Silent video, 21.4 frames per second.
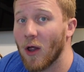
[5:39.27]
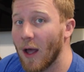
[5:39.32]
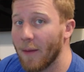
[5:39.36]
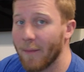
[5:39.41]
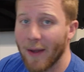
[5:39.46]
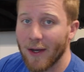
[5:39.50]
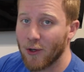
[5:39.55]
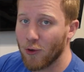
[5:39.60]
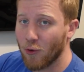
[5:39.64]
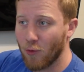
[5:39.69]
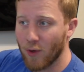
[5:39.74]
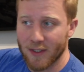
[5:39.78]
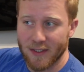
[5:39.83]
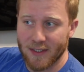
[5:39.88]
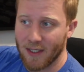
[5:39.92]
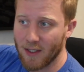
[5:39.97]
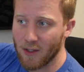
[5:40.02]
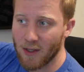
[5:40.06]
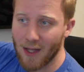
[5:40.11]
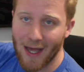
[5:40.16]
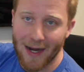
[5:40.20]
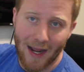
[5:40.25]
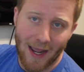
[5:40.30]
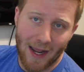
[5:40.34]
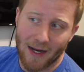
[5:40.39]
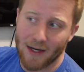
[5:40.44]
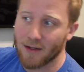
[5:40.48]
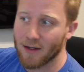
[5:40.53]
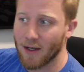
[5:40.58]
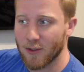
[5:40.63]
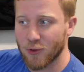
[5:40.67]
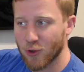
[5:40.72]
I may do a single at
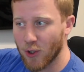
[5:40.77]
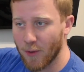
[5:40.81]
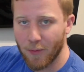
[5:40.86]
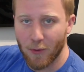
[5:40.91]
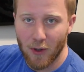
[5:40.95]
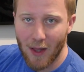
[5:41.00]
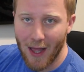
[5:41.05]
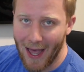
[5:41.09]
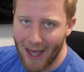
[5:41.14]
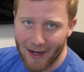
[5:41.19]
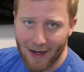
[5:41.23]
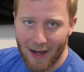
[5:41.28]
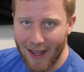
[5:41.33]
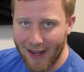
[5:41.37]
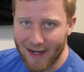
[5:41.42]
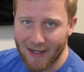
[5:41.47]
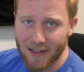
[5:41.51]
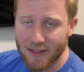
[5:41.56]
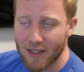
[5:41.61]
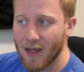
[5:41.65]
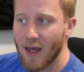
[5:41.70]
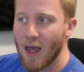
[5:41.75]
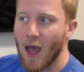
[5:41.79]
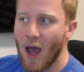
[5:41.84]
8, a triple at 8,